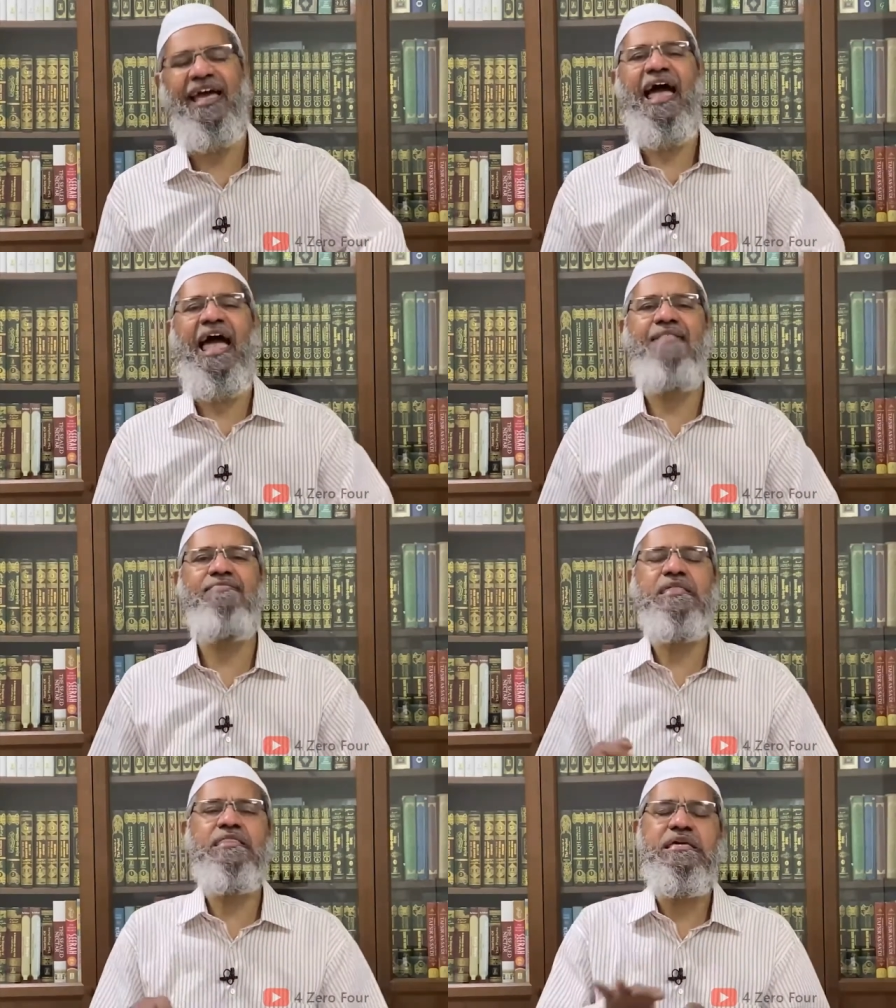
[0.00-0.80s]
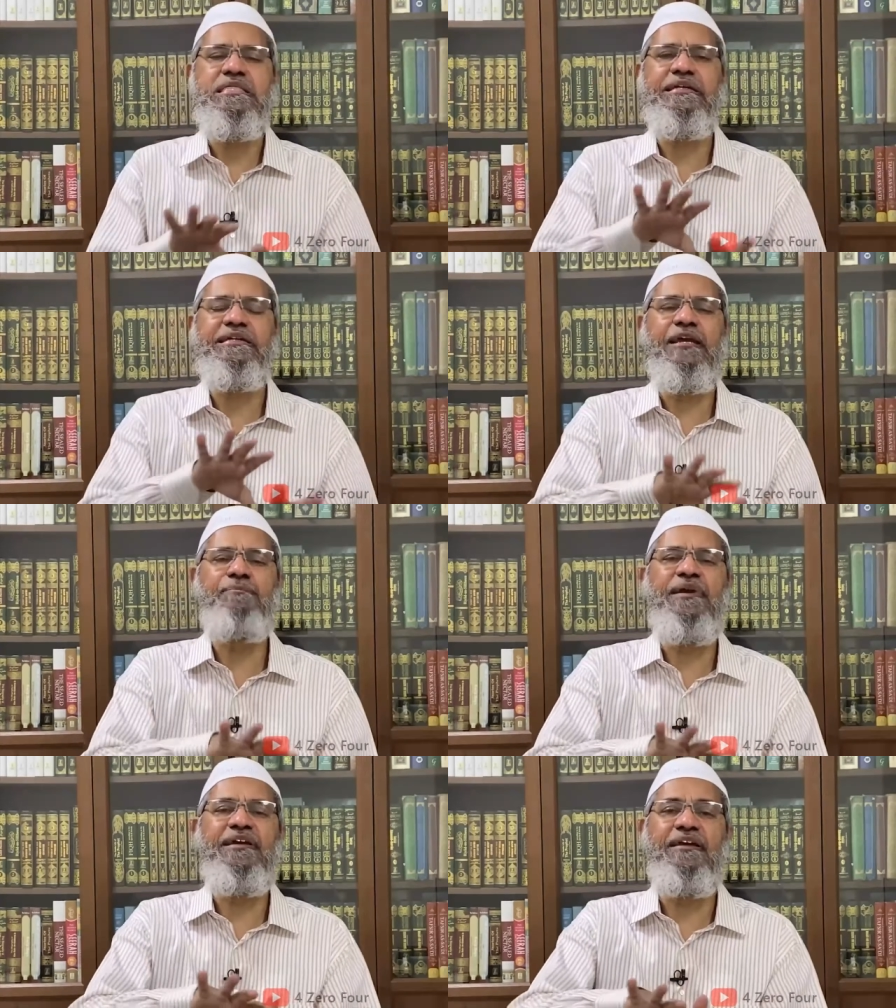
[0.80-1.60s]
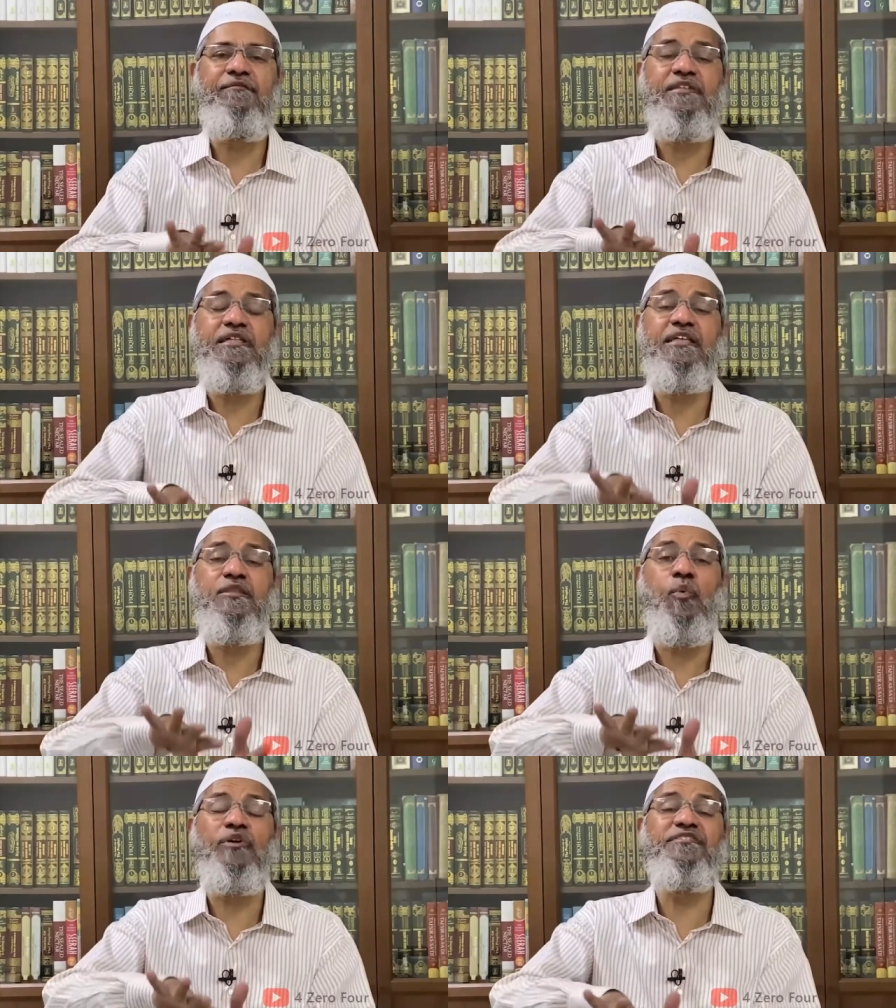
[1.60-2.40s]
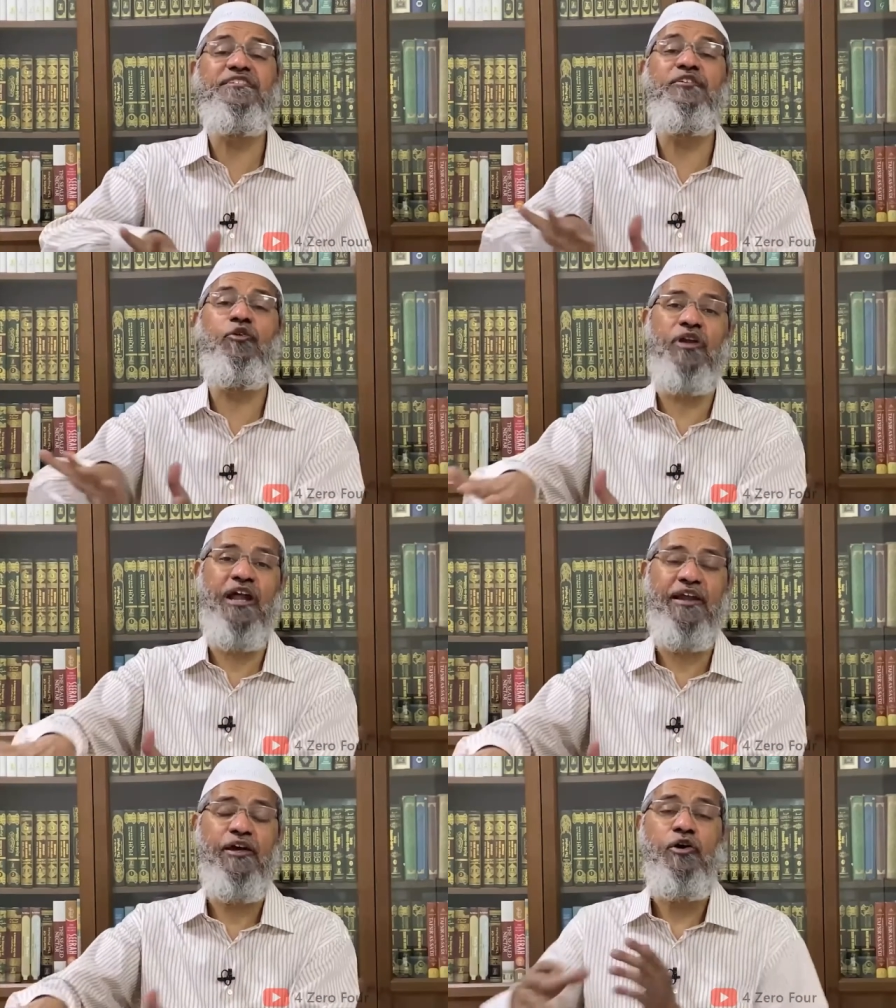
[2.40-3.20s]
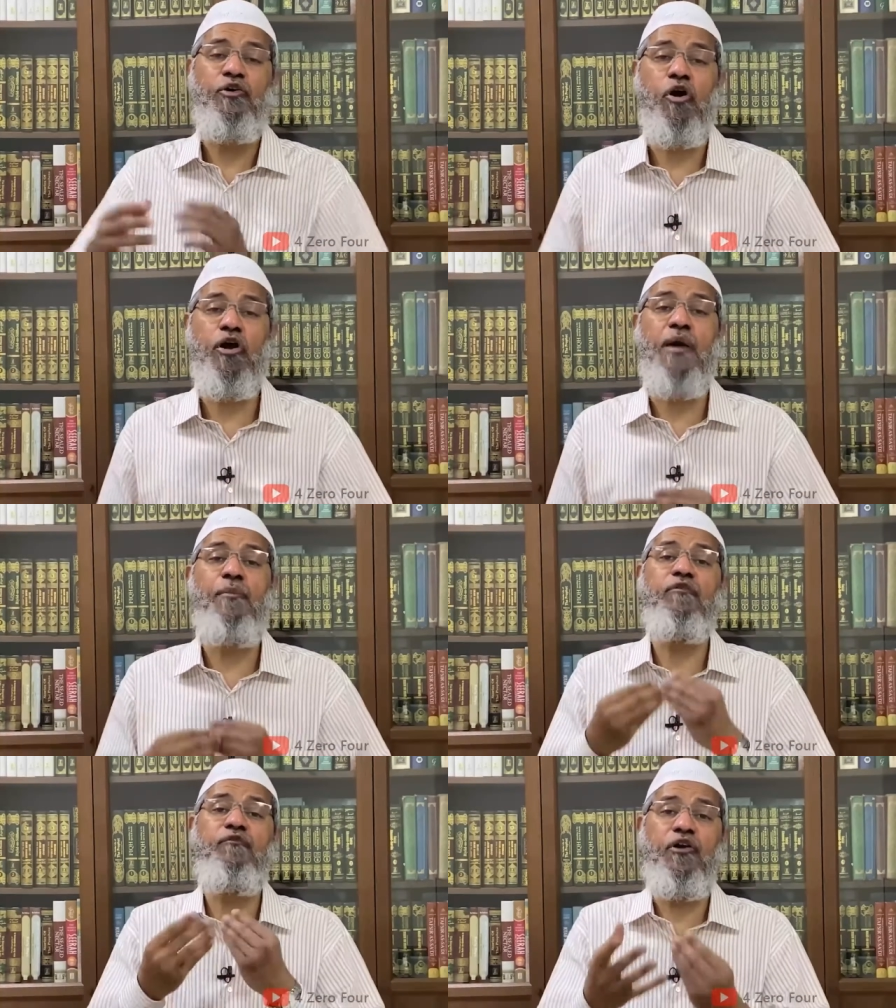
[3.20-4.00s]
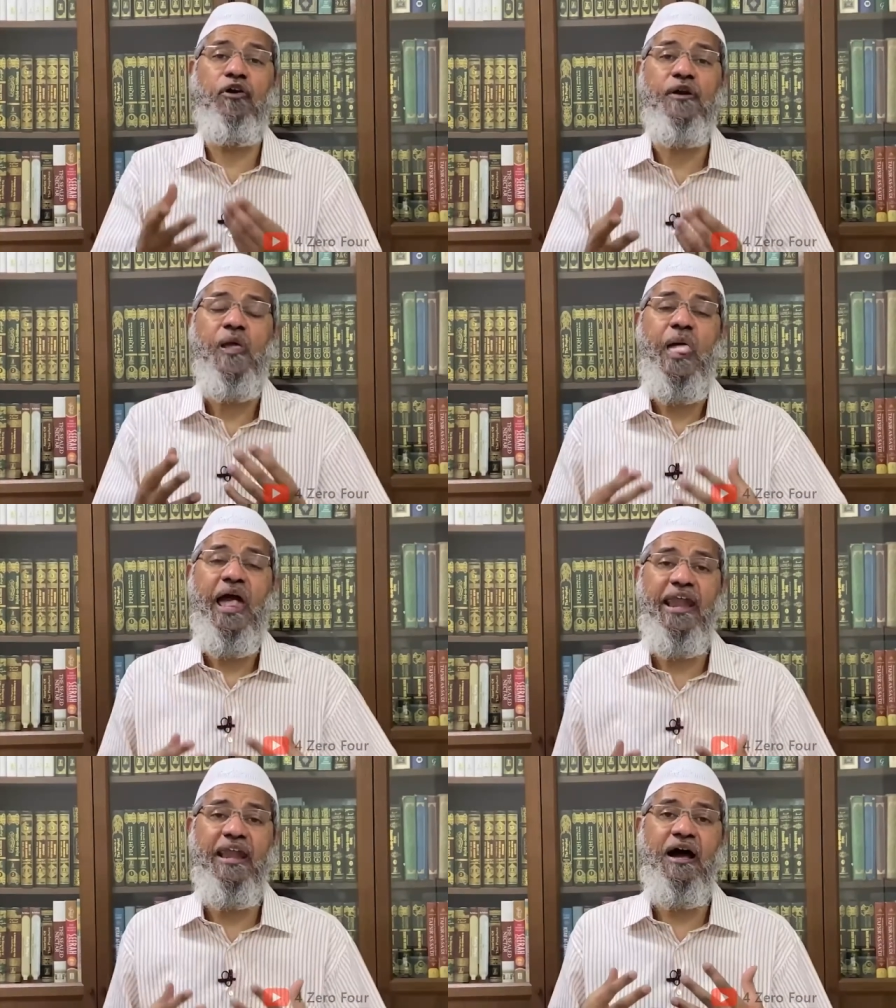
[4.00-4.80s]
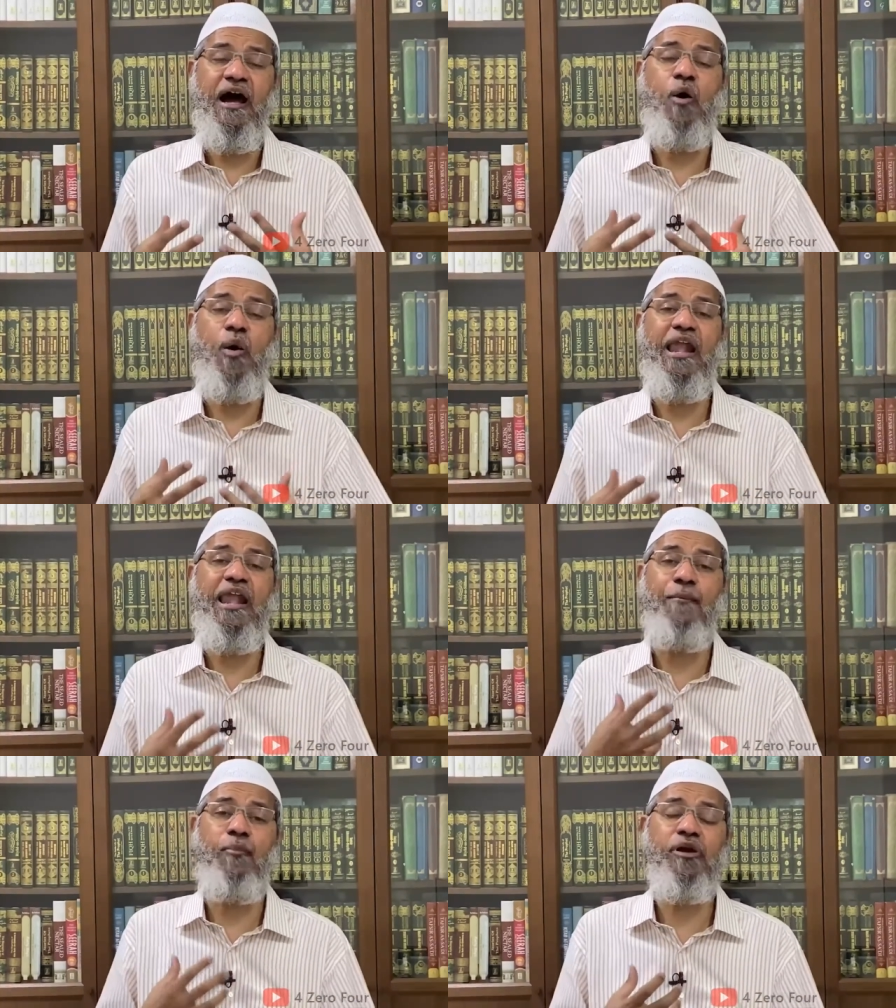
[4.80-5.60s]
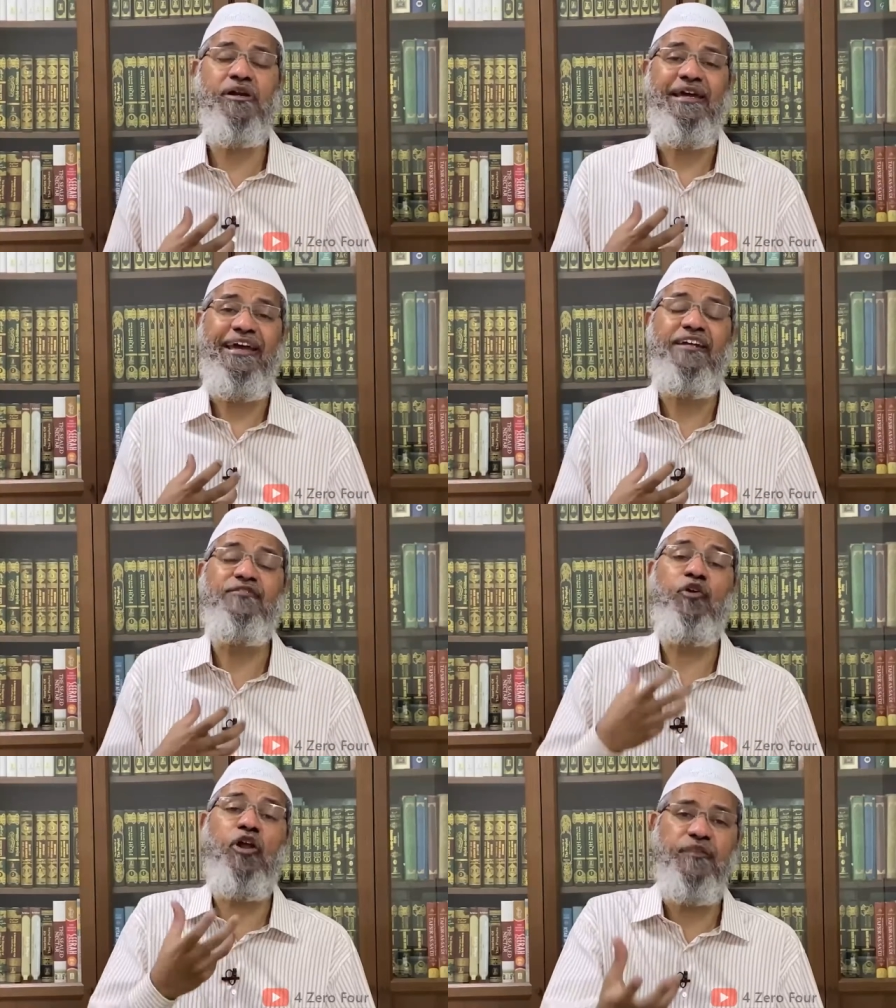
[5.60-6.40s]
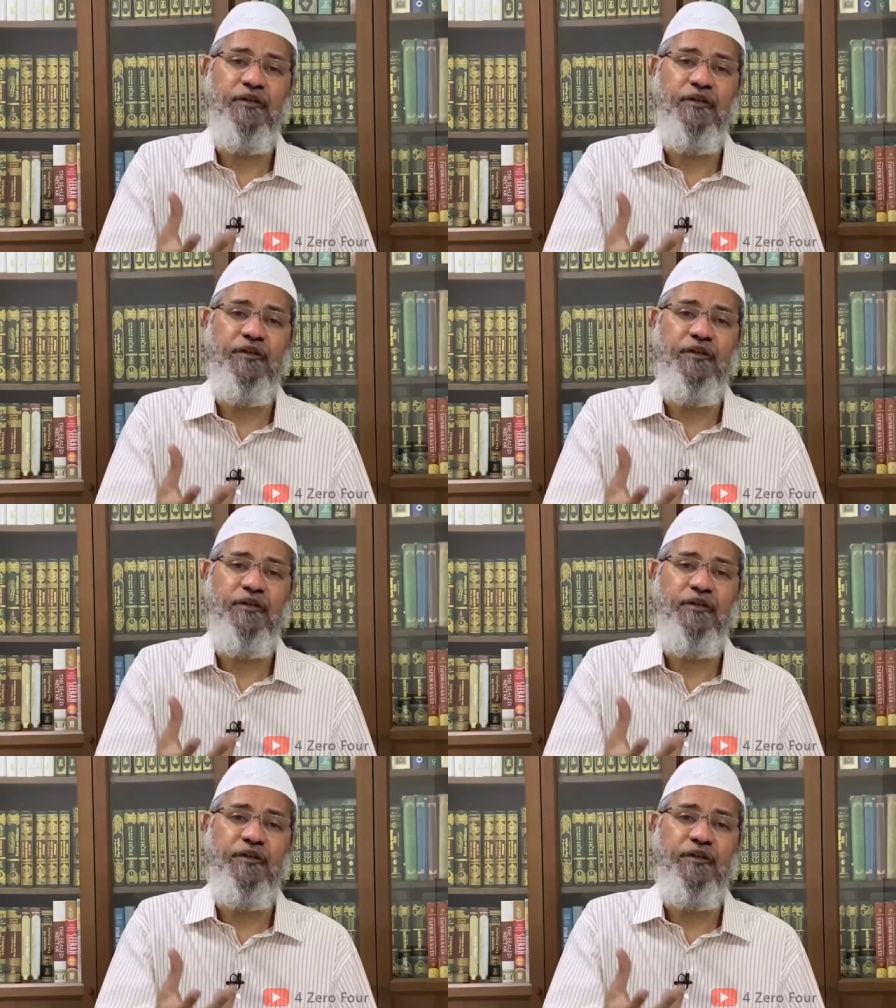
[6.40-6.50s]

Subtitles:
And this is the statement, these are the verses in the Quran talking about Pharaoh and how Allah brought his wrath